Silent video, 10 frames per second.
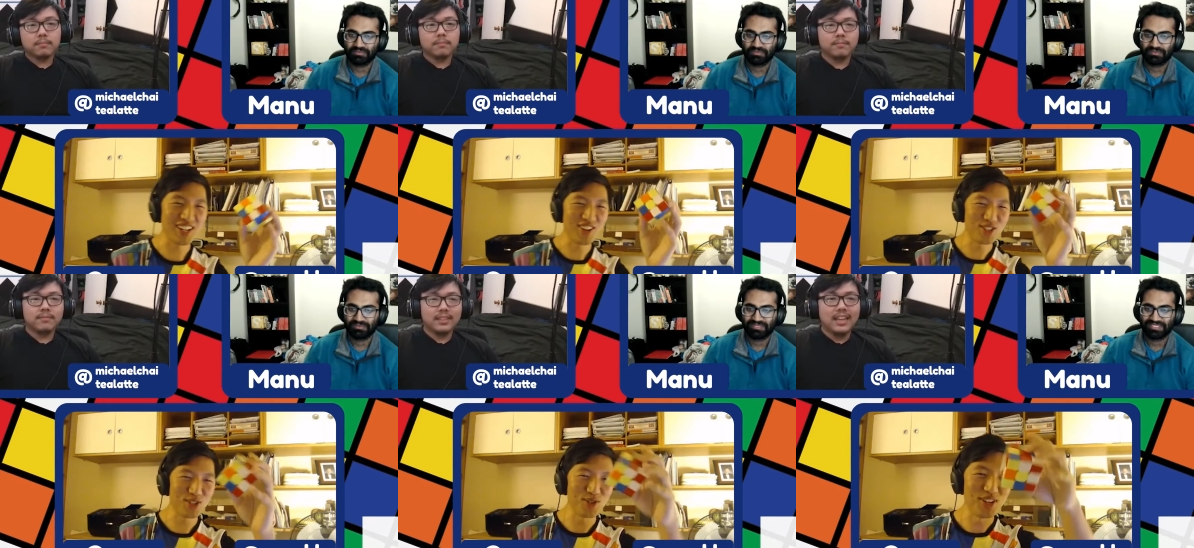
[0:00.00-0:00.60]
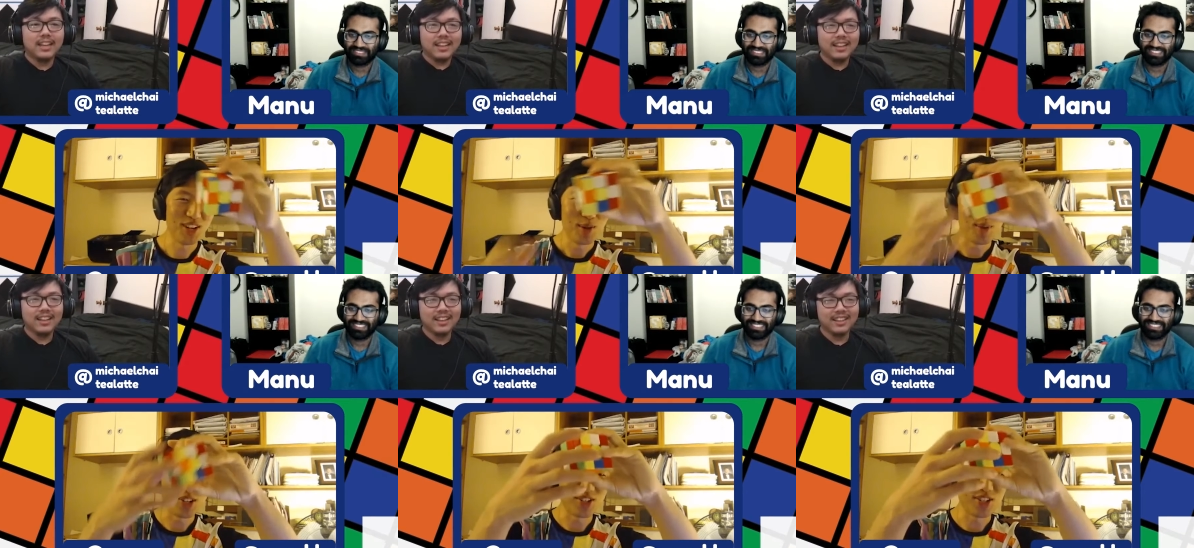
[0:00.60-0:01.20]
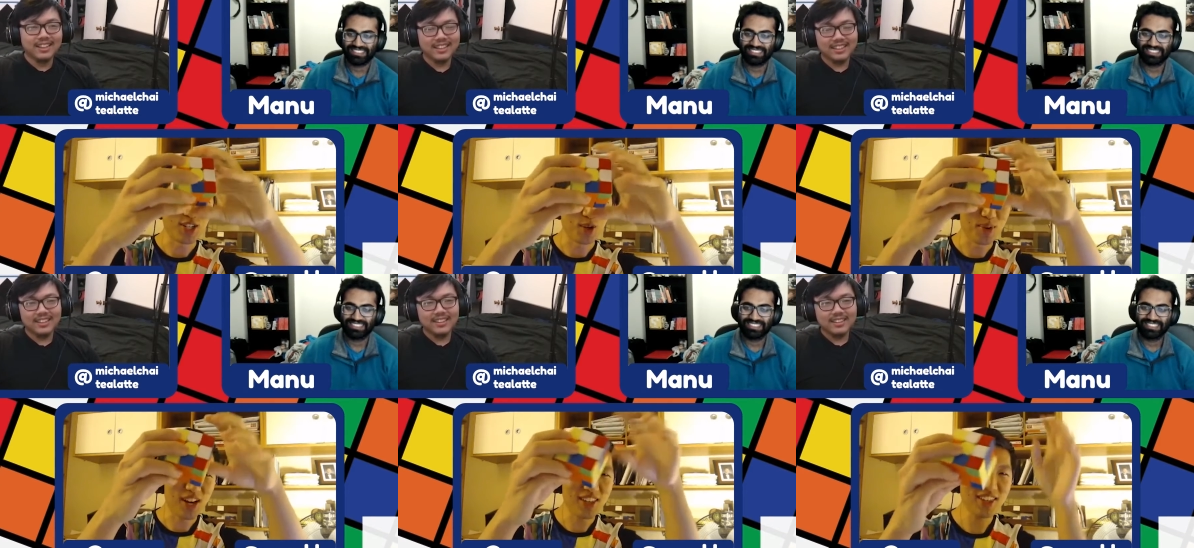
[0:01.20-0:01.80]
Speaker 1: go too much in detail.
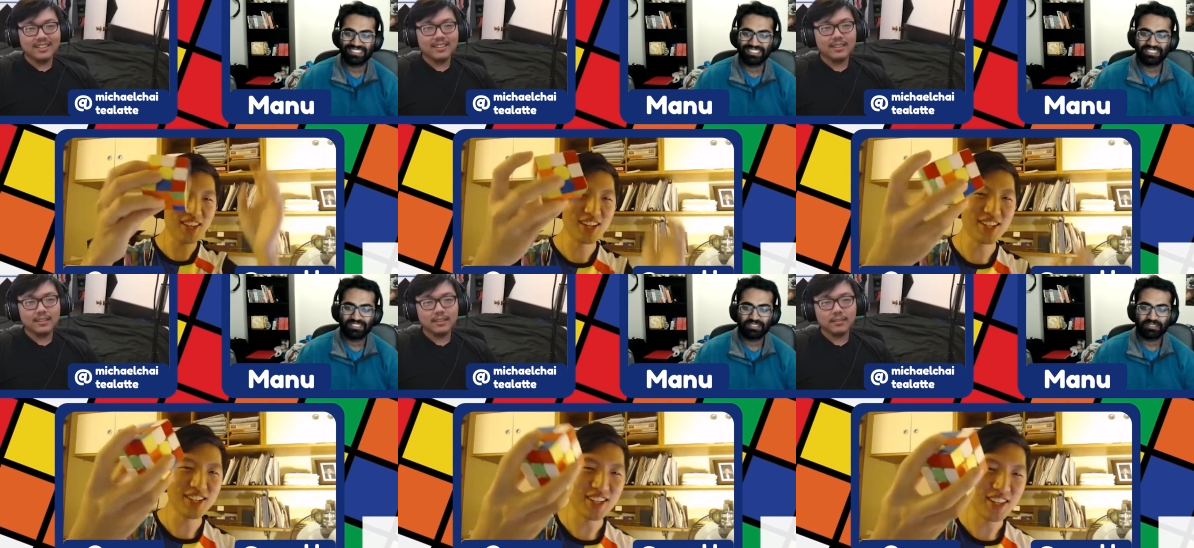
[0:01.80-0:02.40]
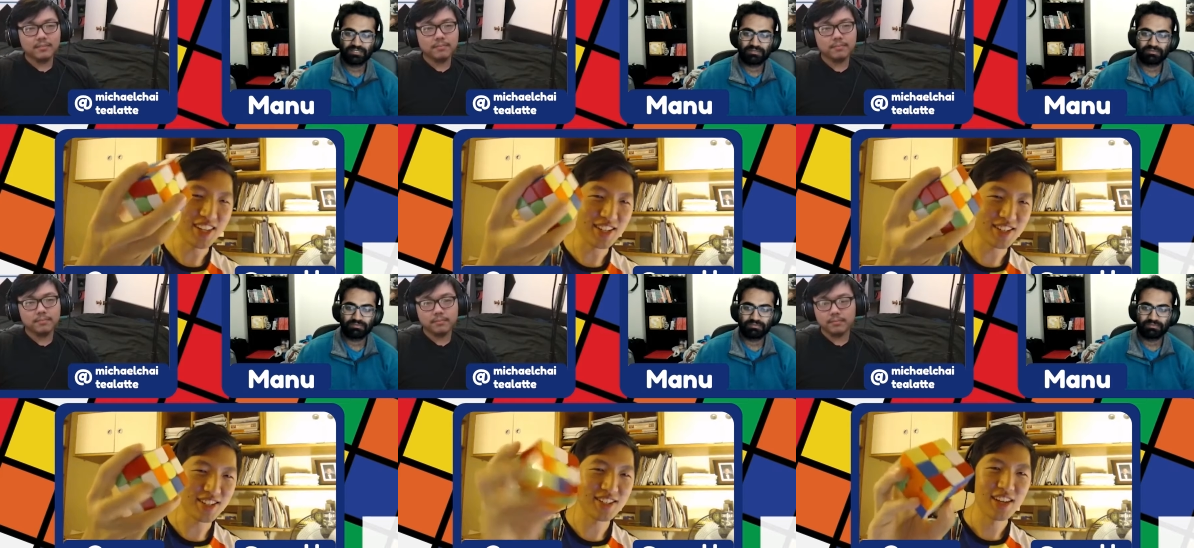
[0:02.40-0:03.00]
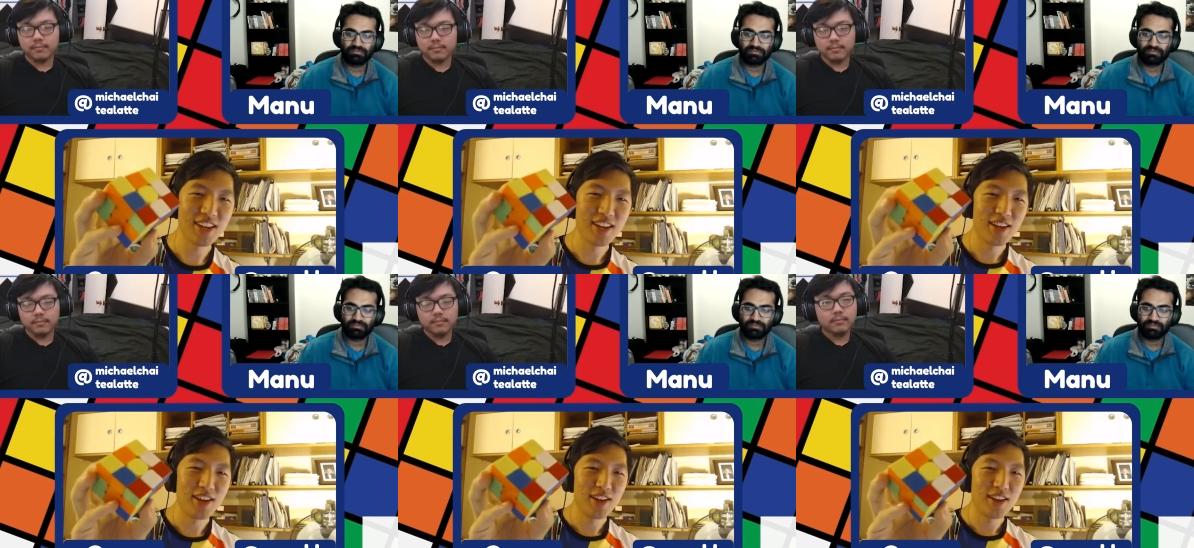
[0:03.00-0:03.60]
But I think the idea is,
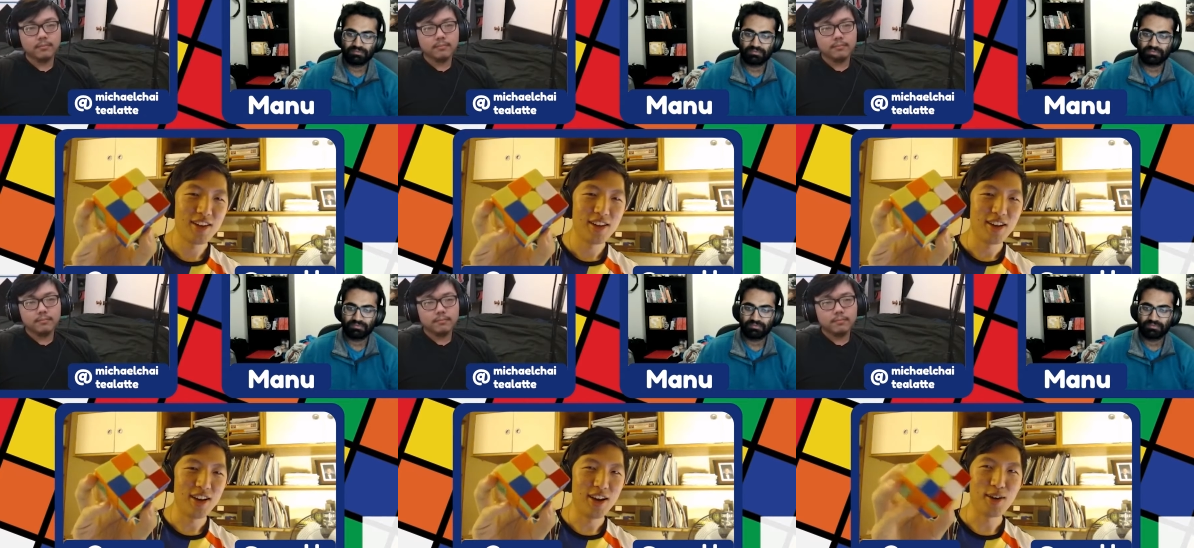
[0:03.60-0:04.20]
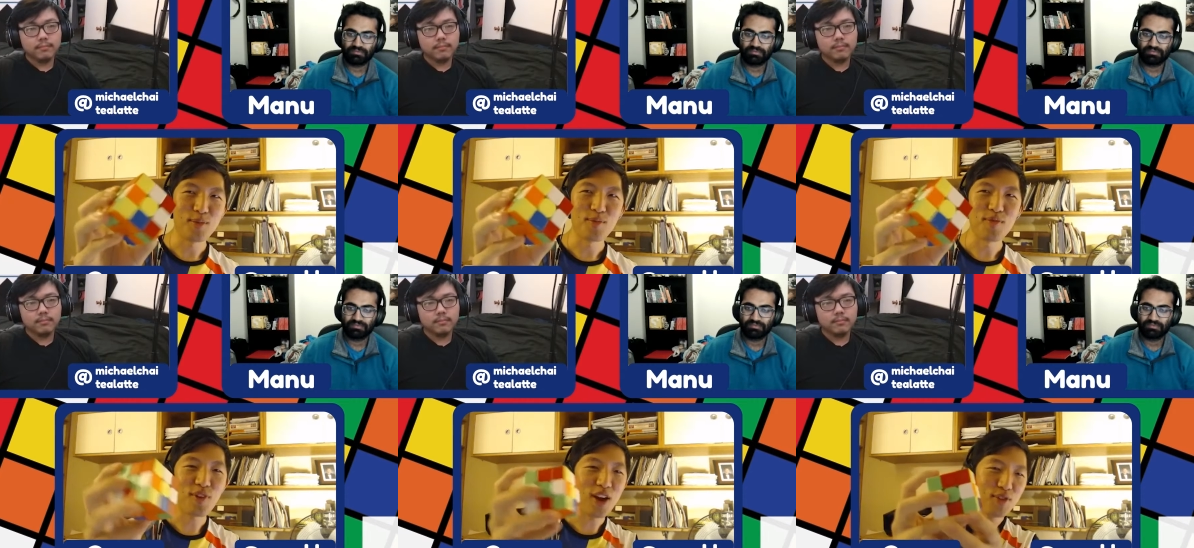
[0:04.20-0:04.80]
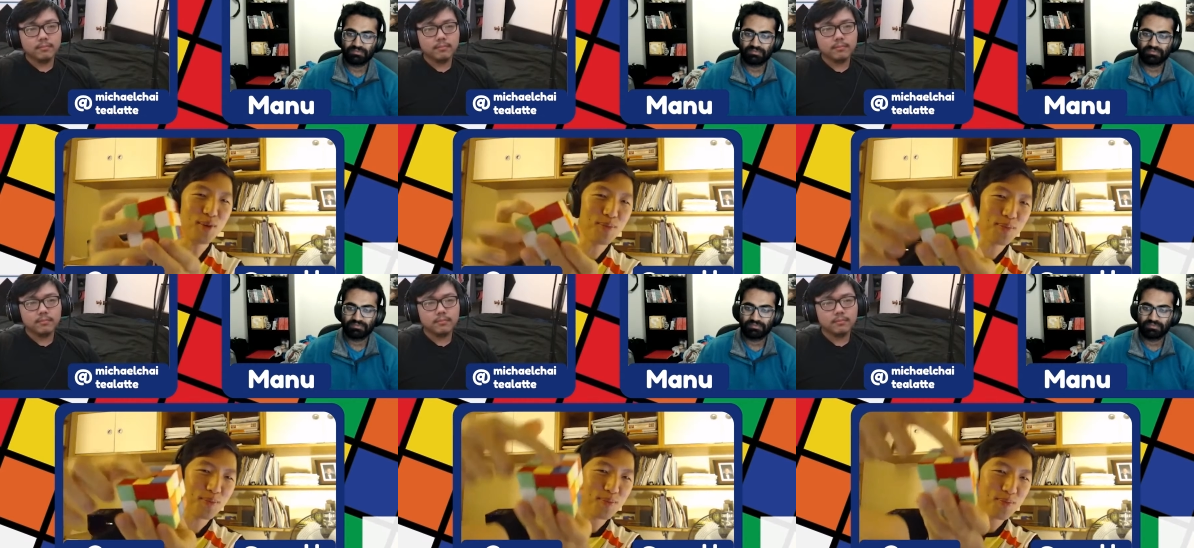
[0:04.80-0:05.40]
um, for every
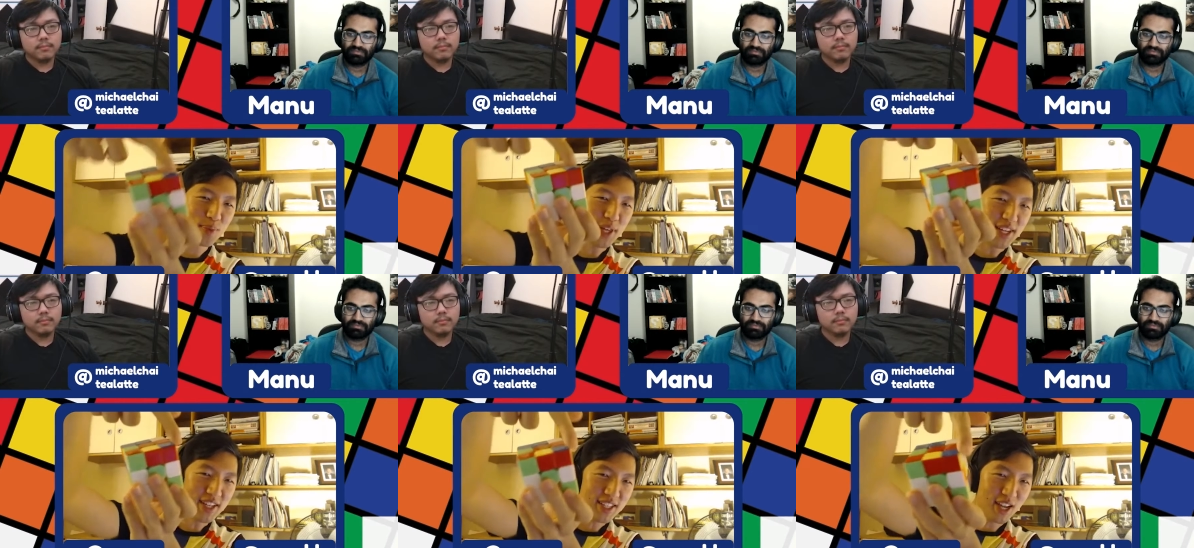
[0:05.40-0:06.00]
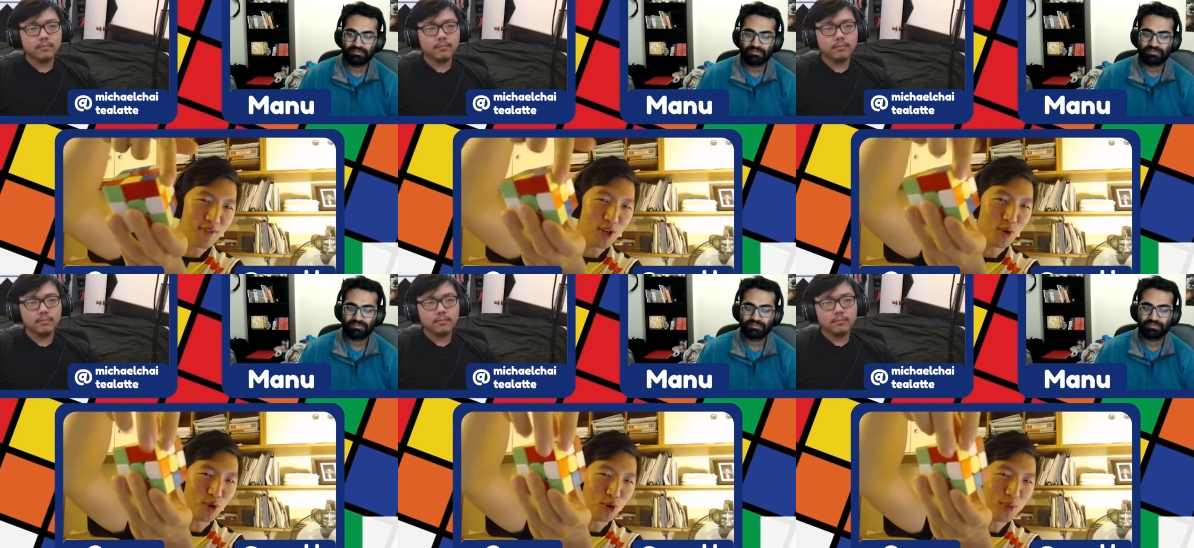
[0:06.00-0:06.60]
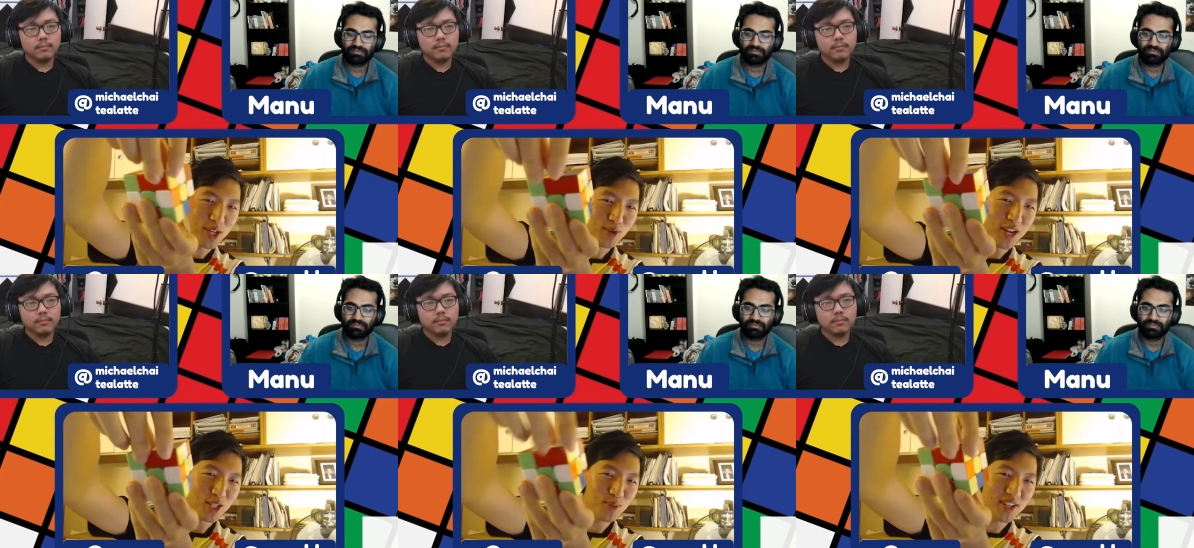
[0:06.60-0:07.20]
piece, like every corner piece or
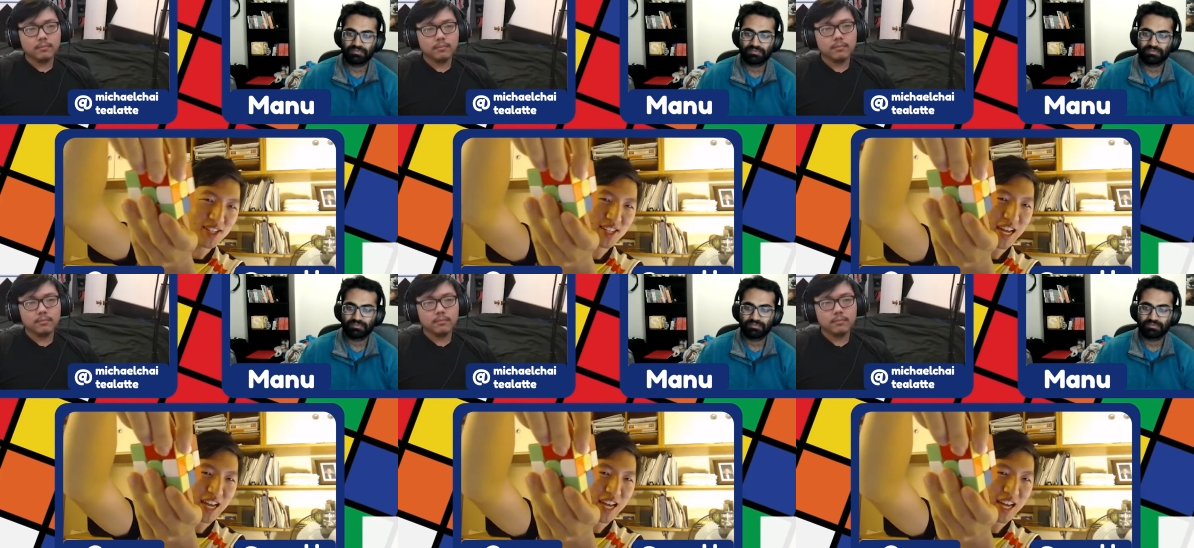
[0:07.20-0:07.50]
edge piece, it